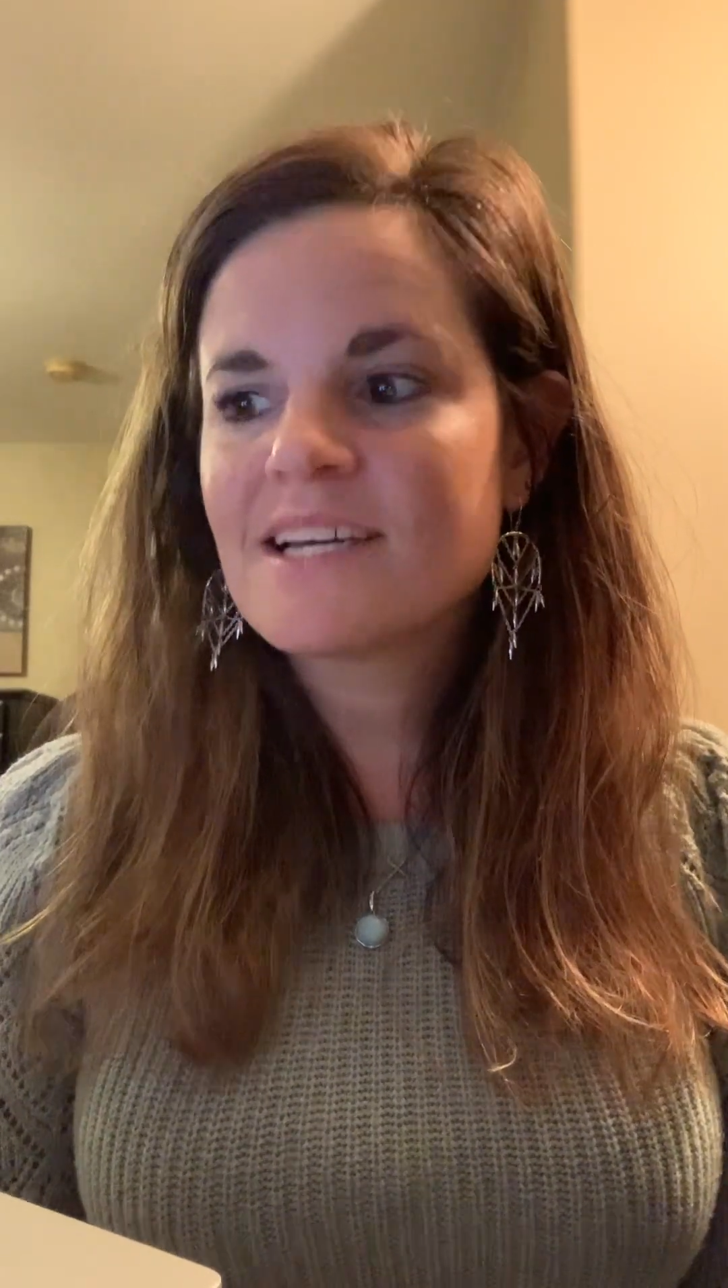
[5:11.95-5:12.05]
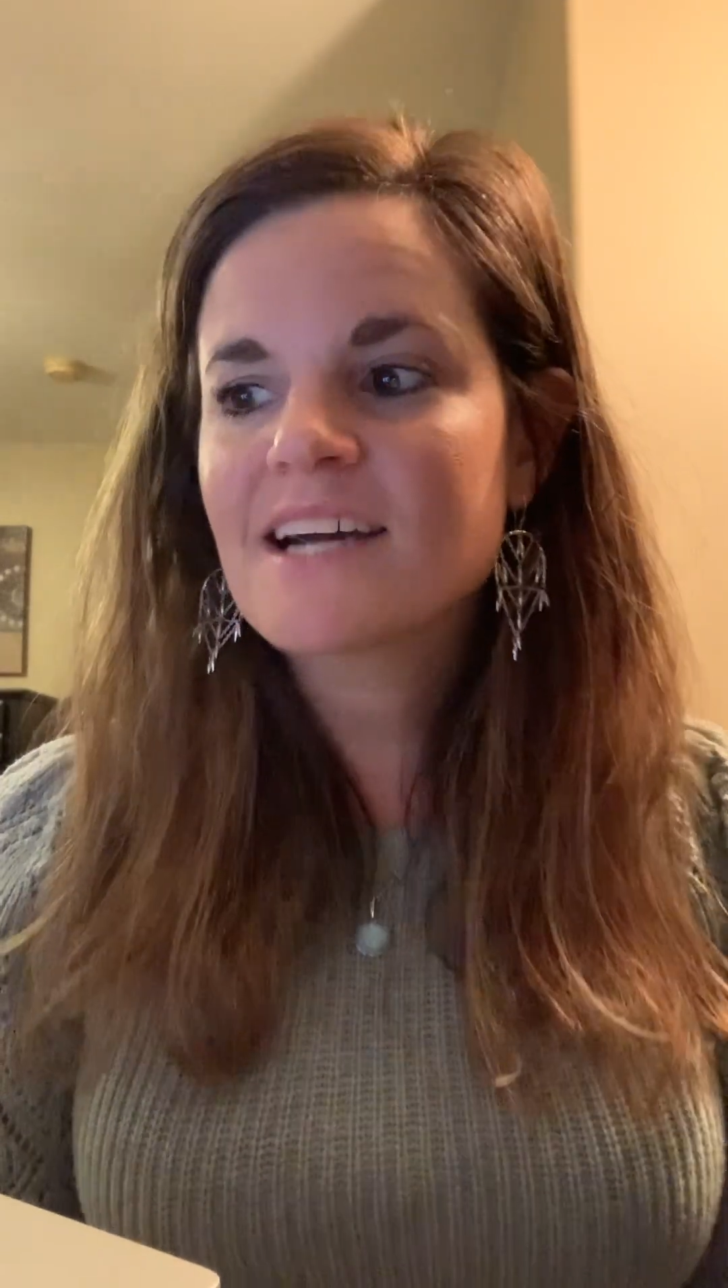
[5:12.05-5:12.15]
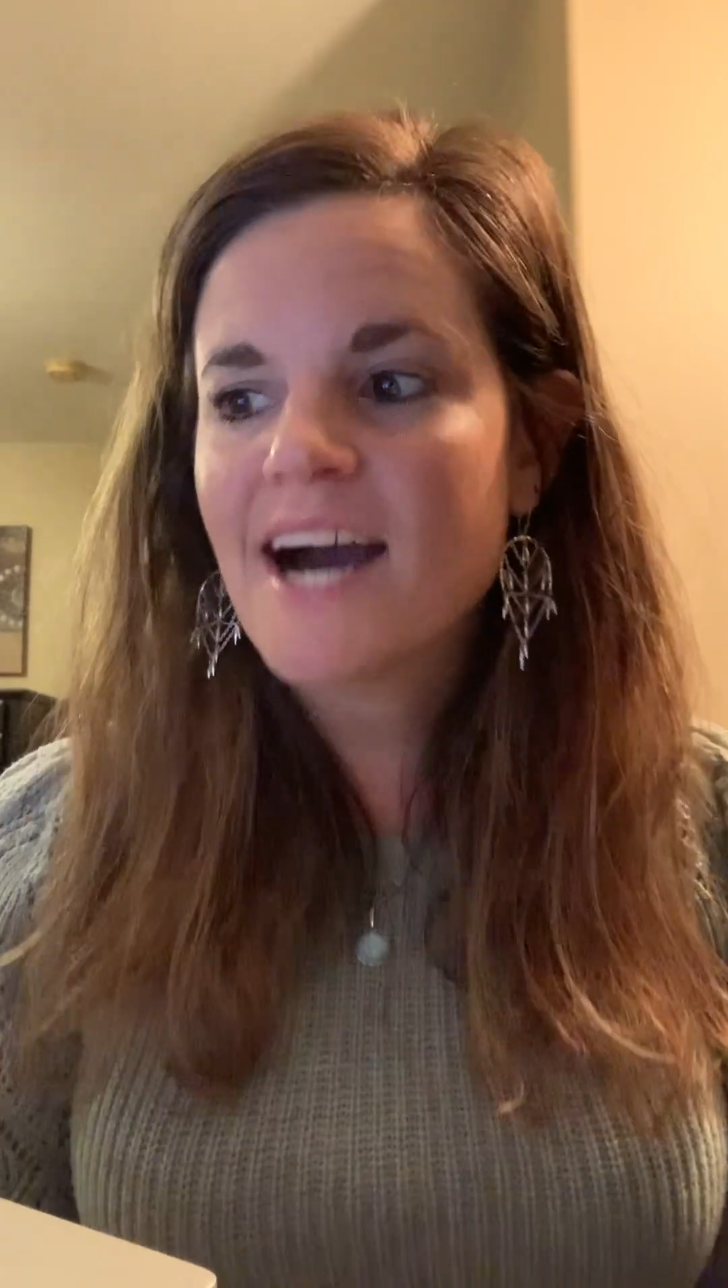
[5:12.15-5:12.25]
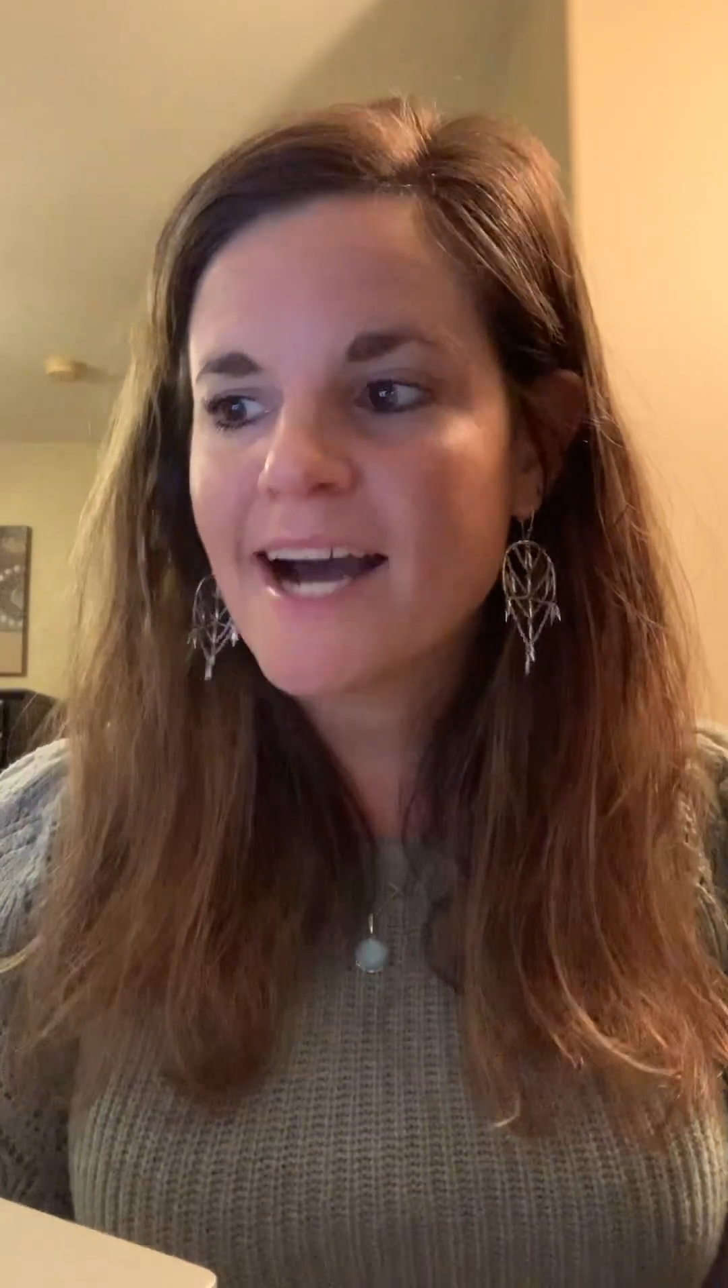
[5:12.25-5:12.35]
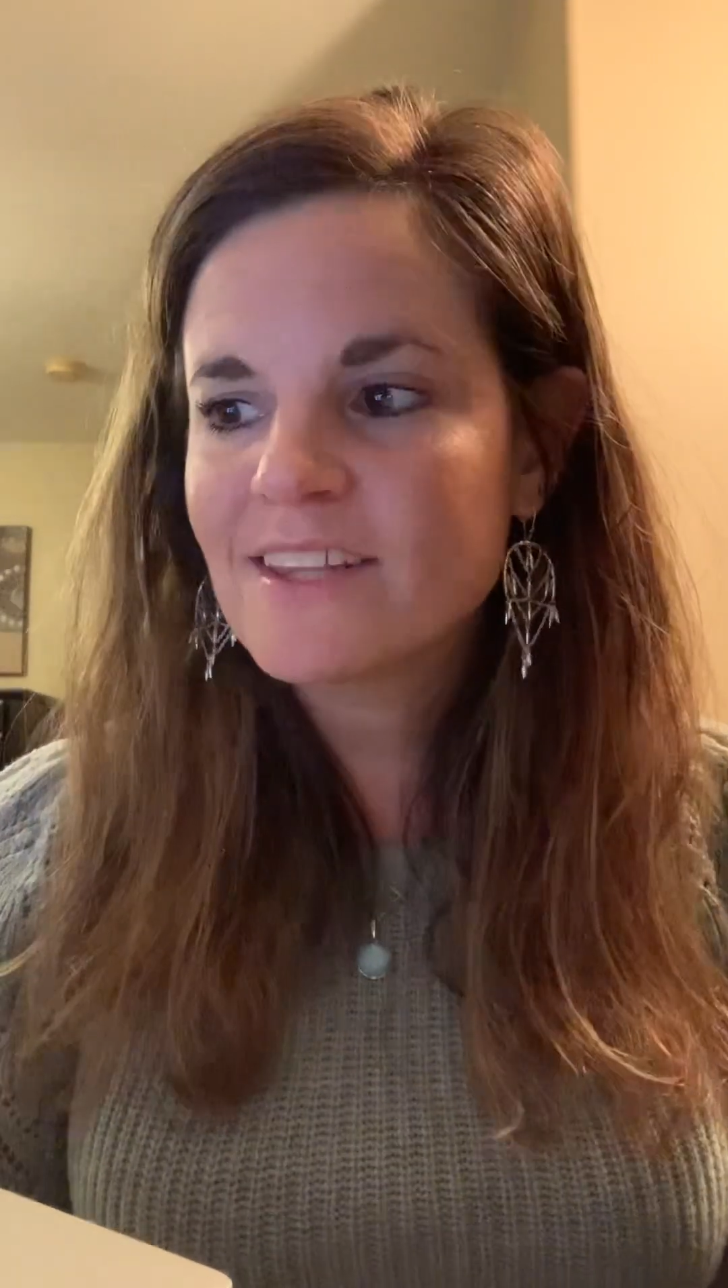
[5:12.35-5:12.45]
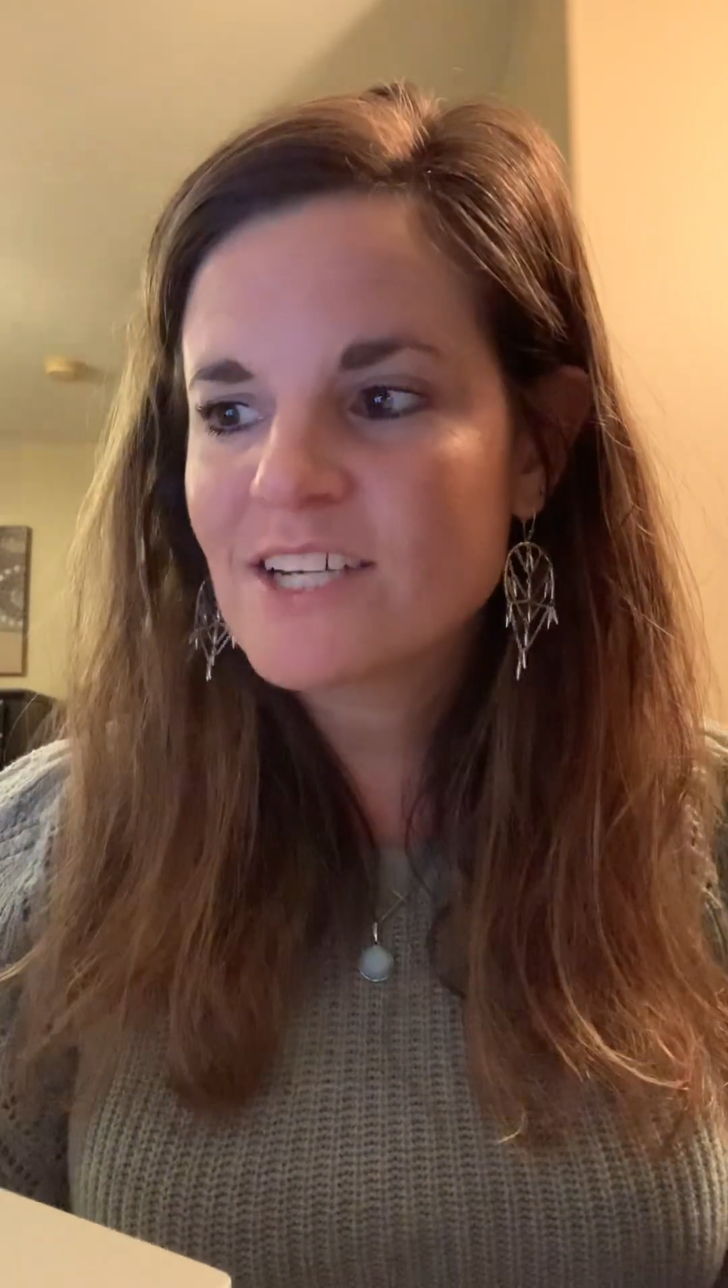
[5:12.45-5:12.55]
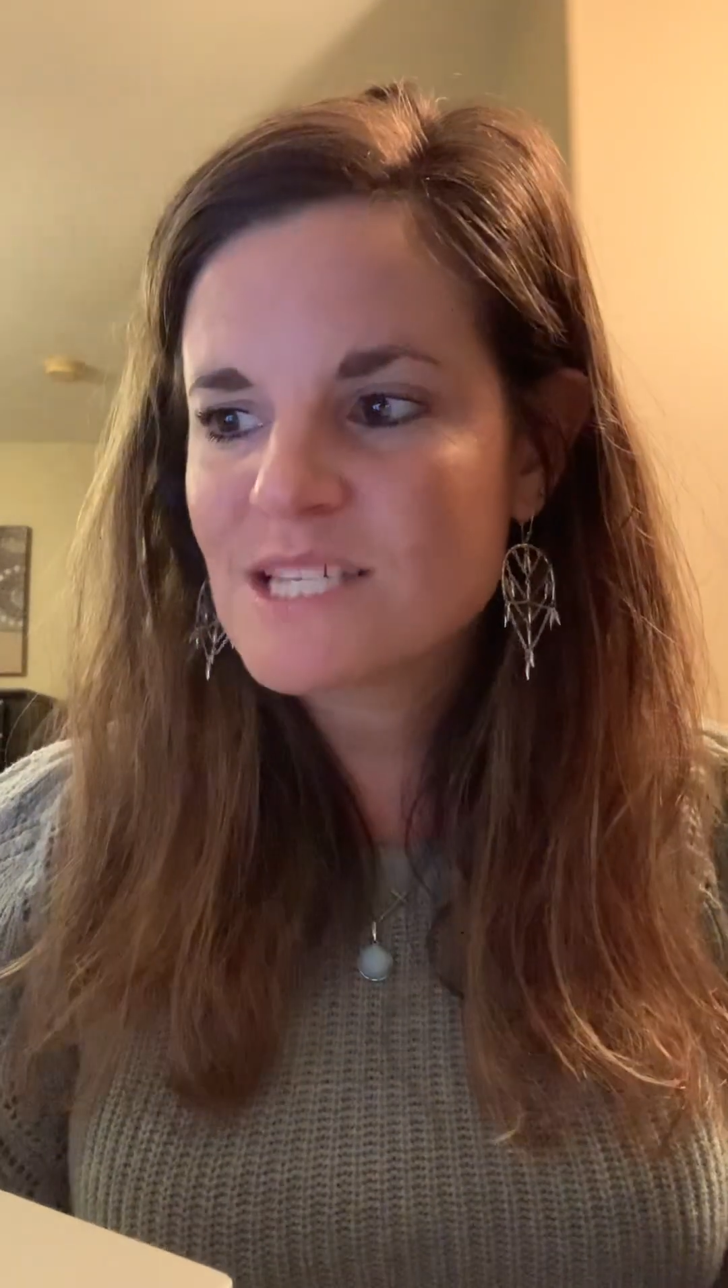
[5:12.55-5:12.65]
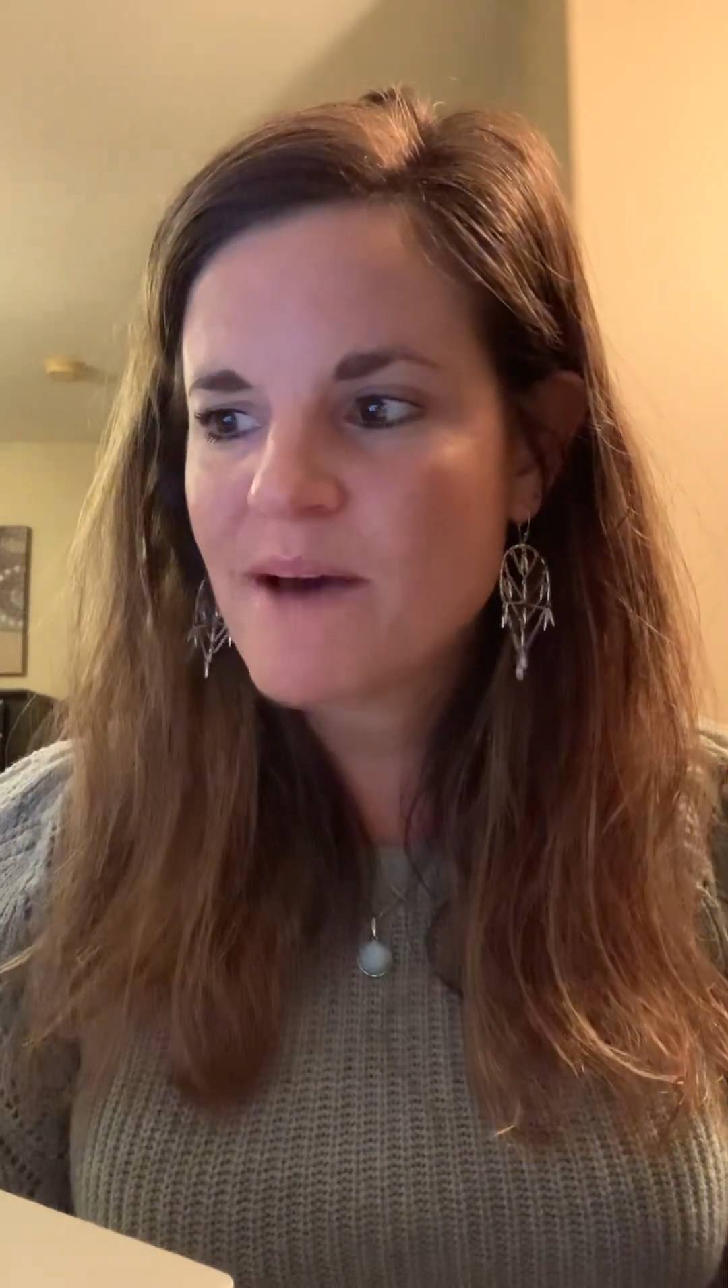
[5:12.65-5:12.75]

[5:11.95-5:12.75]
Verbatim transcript: God looks